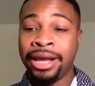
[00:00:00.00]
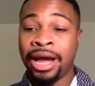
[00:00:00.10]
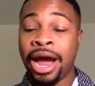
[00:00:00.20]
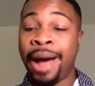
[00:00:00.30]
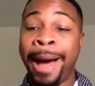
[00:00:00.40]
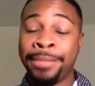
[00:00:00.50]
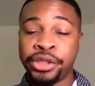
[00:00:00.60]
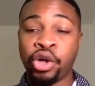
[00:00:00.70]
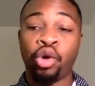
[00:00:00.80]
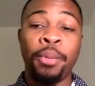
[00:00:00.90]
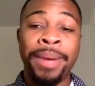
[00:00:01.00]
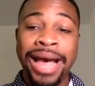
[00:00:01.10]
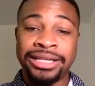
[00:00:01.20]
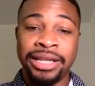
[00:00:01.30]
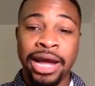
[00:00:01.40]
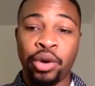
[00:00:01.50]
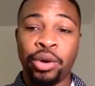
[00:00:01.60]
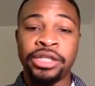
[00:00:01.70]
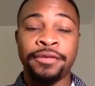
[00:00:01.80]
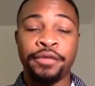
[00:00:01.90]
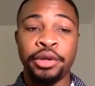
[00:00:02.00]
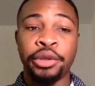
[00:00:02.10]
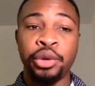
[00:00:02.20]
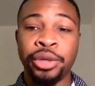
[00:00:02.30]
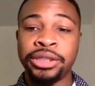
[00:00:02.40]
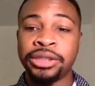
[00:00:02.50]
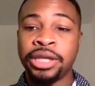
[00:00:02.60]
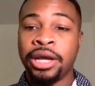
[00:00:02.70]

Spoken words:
I'm gonna circle back to that question for you, Lewis,